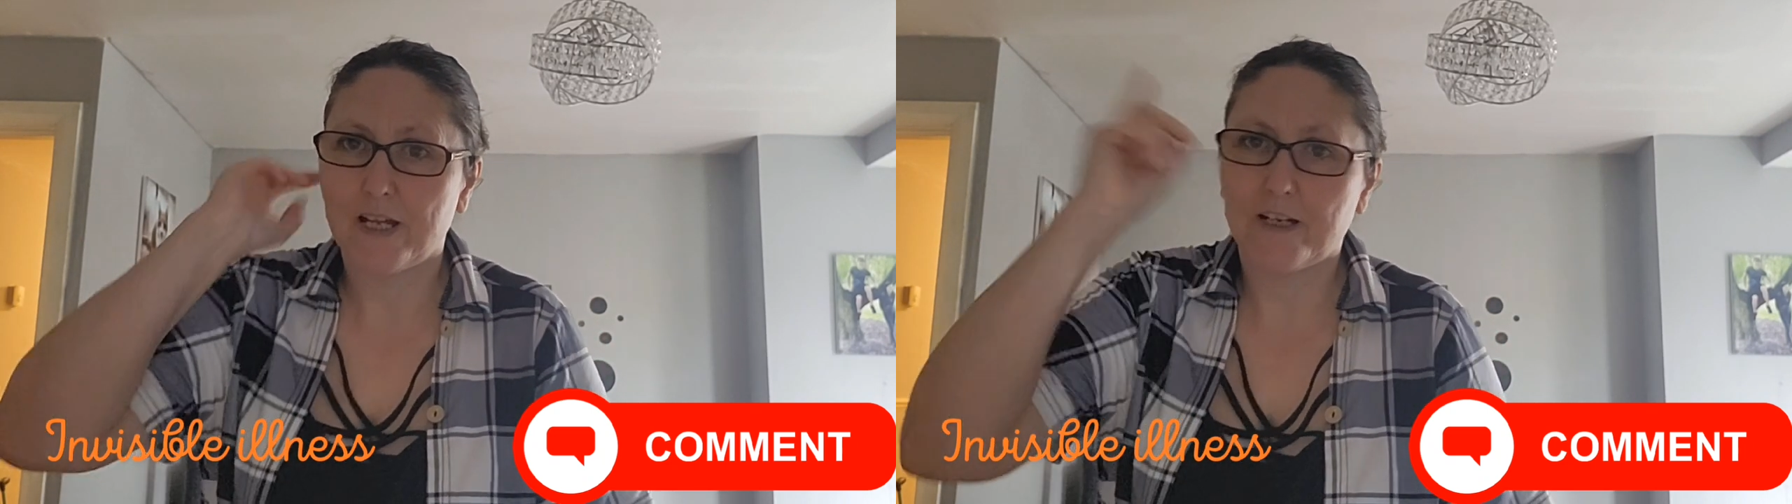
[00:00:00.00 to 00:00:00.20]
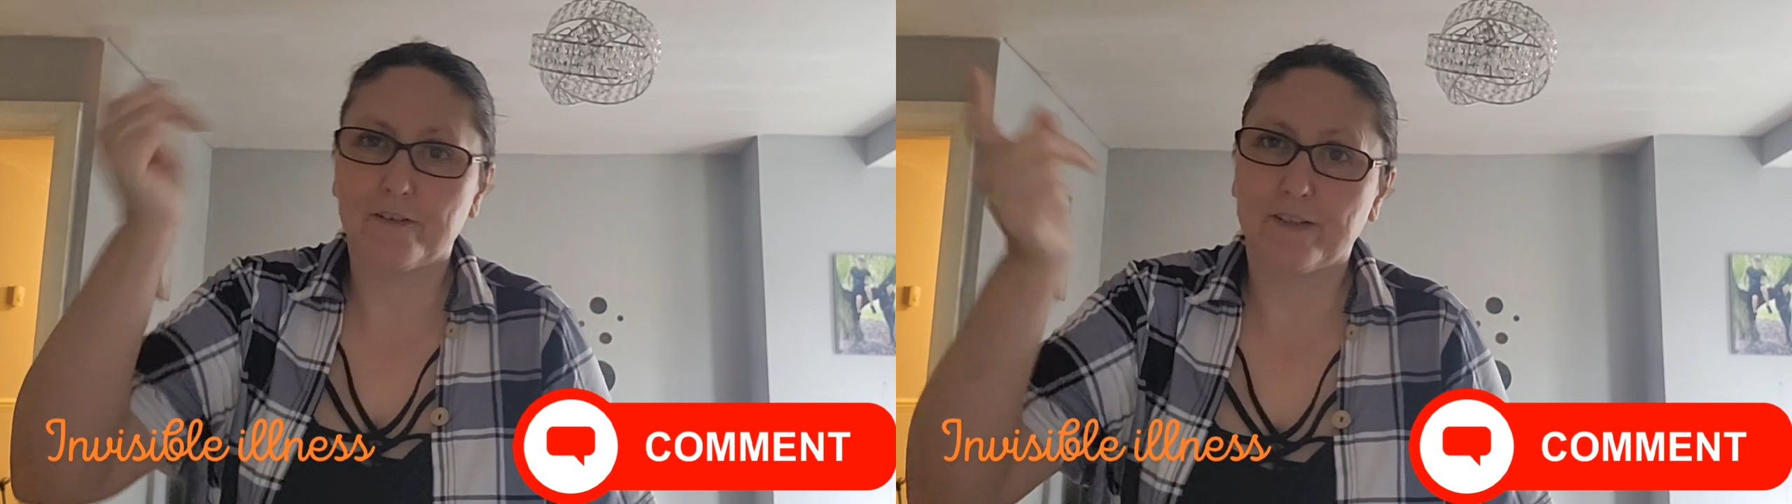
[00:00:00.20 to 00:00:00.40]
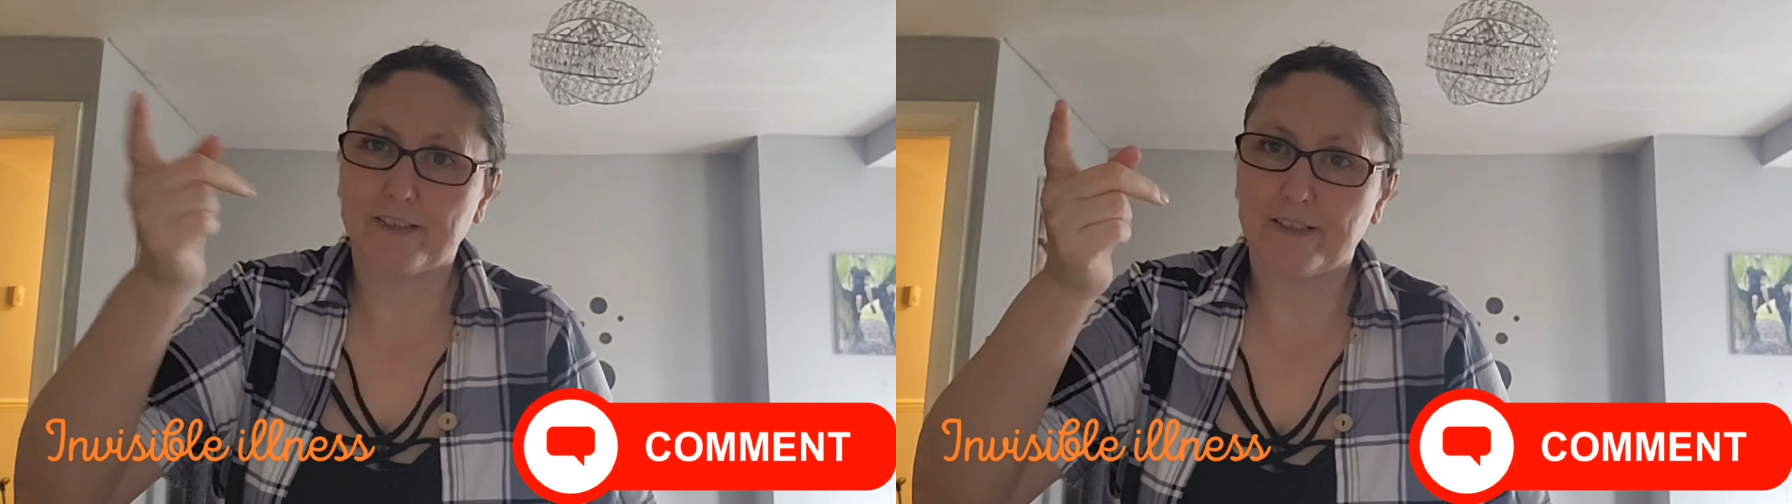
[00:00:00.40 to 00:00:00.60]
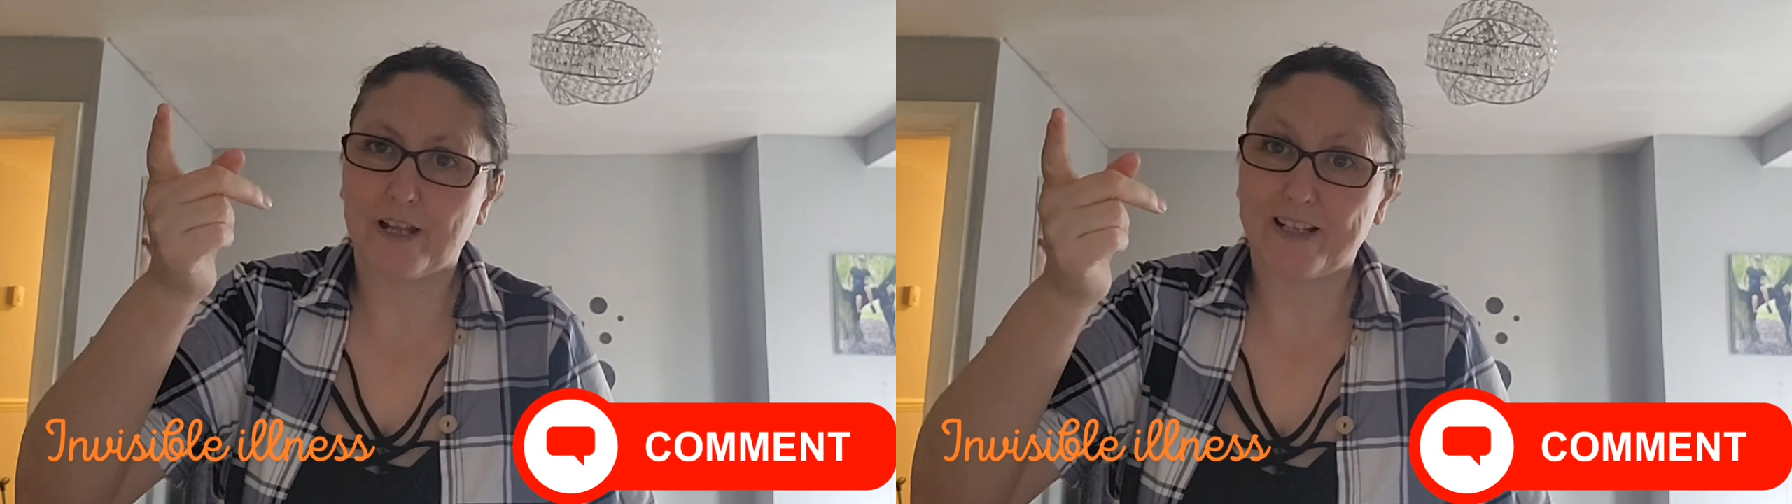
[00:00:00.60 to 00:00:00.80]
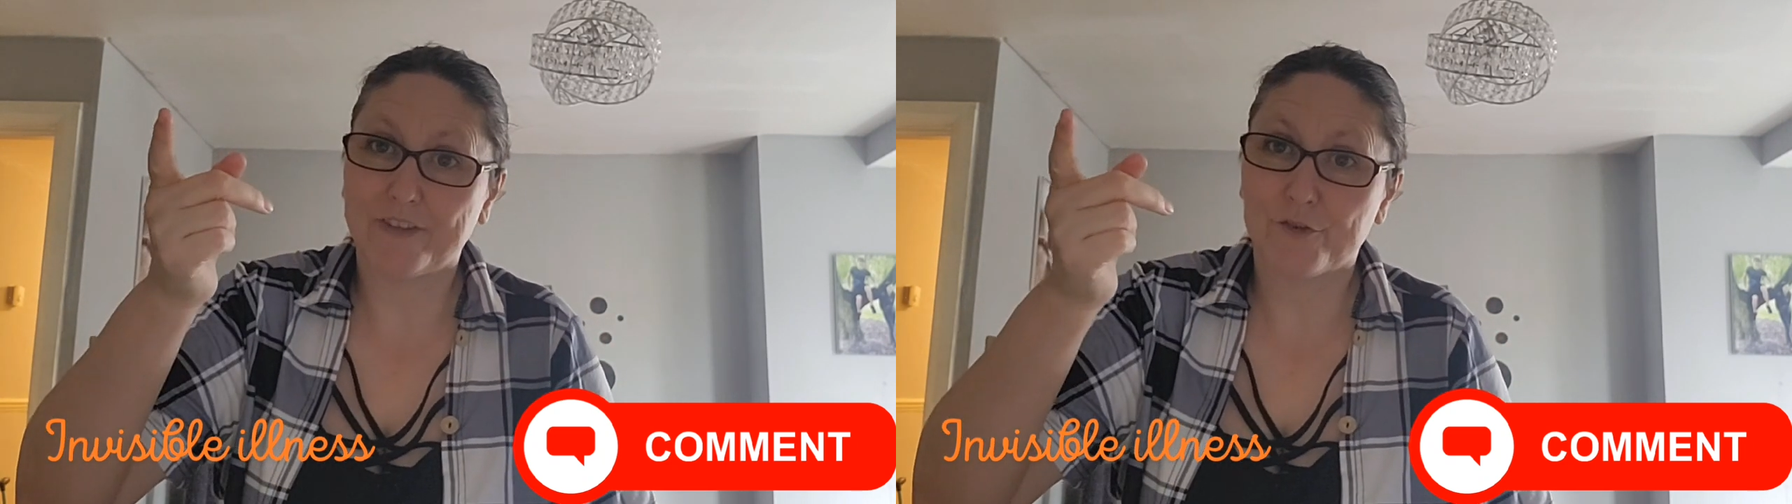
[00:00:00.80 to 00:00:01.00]
are in
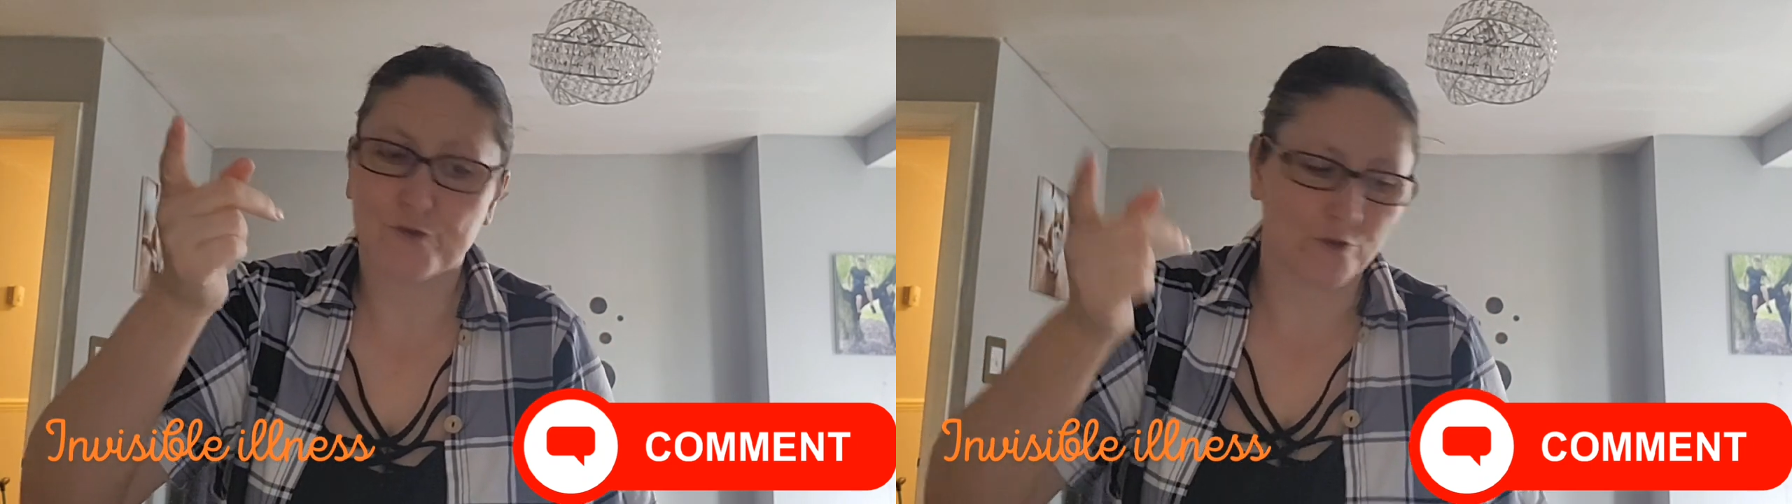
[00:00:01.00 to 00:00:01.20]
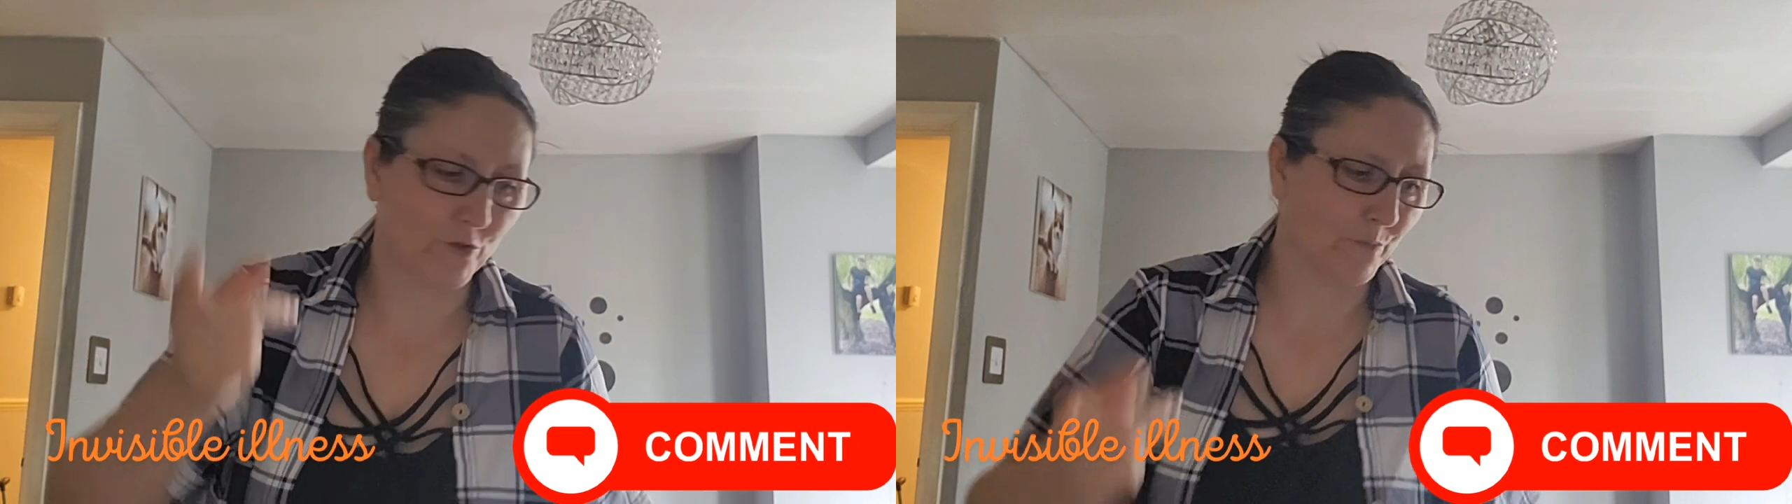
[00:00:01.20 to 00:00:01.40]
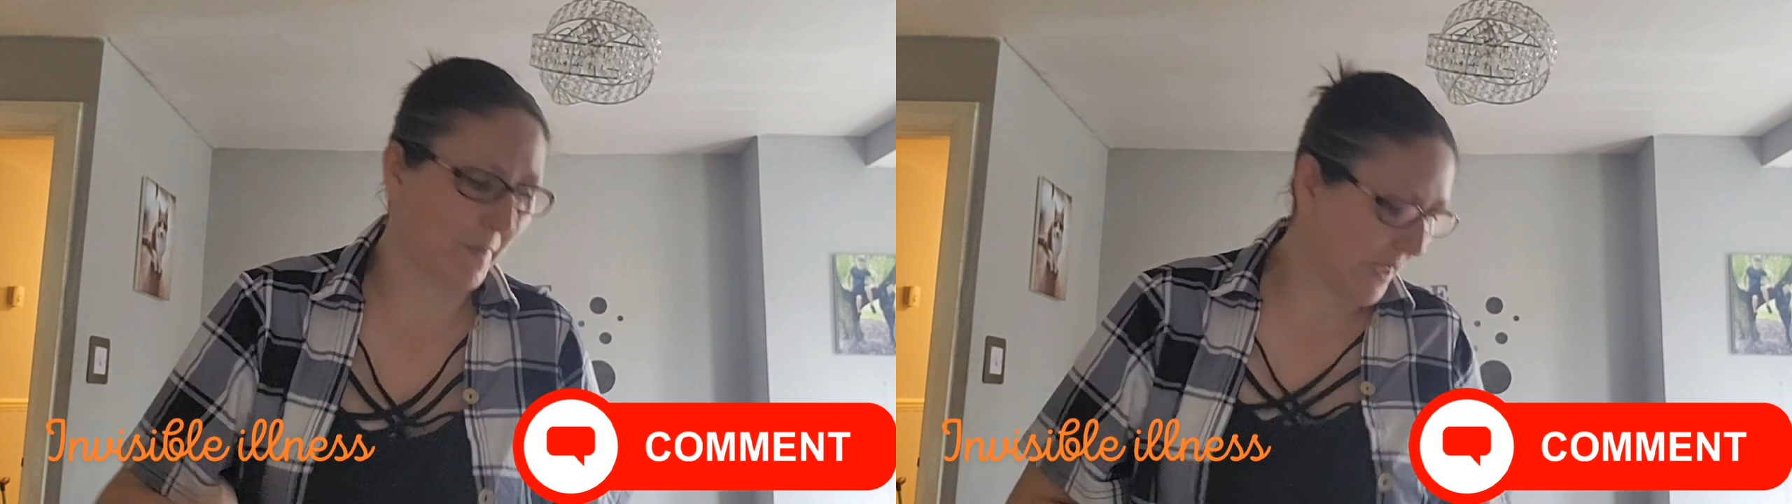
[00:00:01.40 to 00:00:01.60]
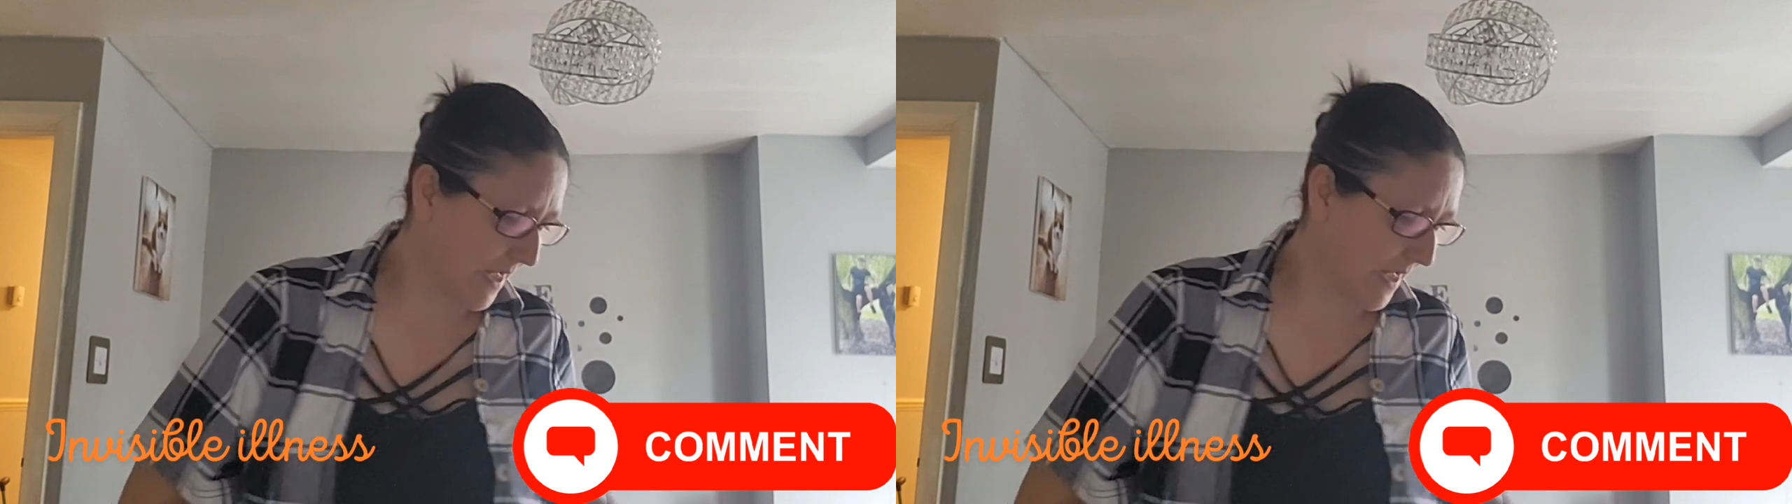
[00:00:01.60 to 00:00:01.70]
Anna's room.